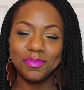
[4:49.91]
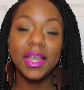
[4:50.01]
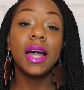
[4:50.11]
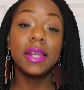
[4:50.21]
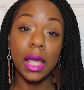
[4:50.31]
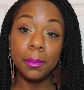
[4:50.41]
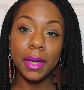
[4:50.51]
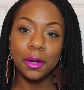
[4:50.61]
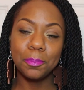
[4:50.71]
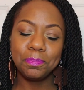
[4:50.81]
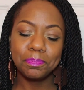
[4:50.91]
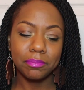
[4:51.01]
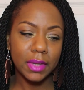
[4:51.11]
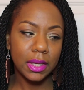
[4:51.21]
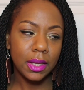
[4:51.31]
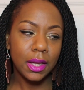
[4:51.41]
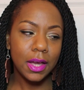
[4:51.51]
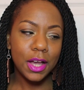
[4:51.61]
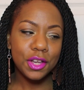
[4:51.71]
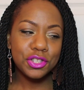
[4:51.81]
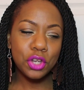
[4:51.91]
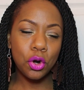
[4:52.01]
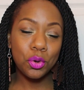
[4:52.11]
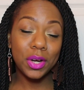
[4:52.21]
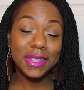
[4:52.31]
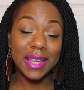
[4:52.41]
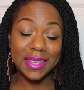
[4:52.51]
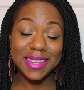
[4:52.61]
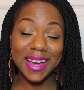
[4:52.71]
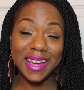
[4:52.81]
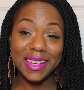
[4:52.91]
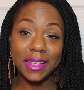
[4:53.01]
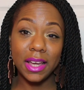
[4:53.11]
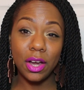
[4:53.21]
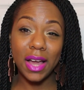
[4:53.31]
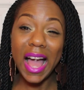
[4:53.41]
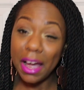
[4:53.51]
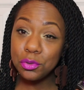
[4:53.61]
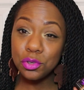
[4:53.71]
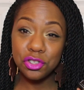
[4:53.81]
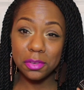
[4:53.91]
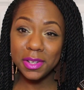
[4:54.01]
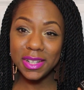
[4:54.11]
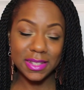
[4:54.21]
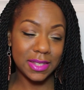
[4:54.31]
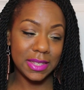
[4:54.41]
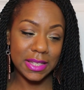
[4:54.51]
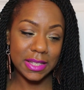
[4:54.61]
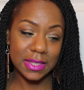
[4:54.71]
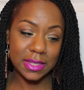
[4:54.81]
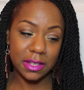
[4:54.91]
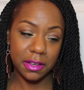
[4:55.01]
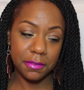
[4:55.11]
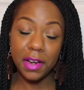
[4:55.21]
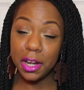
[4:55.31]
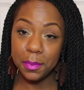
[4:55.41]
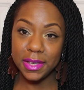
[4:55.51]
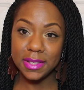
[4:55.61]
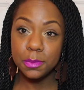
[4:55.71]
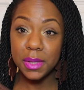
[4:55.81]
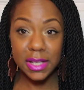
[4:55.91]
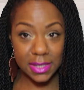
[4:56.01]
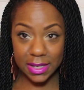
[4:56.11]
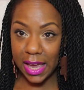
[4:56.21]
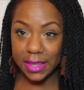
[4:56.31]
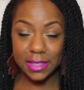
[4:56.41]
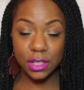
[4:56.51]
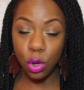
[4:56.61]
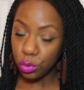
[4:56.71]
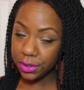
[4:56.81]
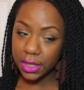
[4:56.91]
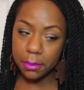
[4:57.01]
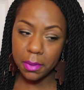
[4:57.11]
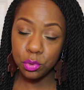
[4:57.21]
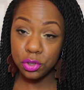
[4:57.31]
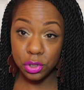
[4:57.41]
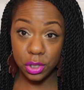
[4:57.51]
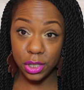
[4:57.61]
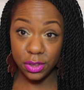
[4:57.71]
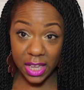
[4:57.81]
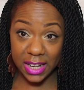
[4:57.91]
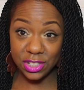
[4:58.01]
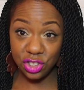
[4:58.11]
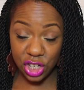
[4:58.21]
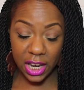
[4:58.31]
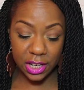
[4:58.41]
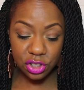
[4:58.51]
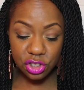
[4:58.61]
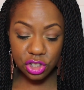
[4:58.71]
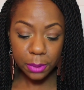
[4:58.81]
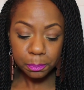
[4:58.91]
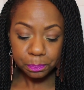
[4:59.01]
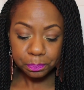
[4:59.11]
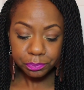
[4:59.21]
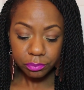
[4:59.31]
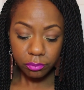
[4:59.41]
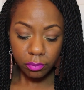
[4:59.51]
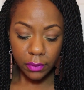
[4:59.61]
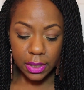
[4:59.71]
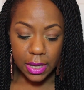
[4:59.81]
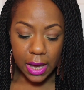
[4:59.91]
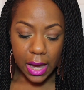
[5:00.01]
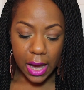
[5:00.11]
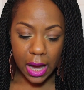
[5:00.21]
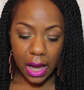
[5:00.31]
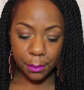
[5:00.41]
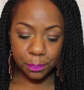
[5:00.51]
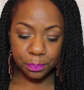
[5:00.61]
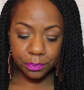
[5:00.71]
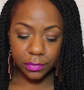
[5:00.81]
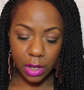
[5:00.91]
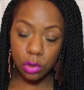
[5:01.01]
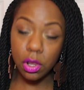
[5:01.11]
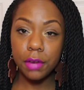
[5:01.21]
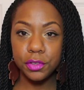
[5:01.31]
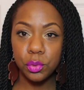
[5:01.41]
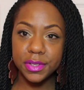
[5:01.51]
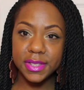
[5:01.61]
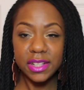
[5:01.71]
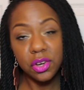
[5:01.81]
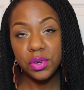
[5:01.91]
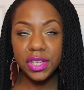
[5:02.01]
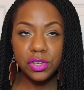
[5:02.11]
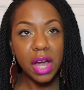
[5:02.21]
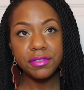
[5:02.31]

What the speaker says: a nightmare. So yes, I have to attribute it to these vitamins because, again, that's the only thing in my routine that has changed. Now, a lot of you will say, Toni, you have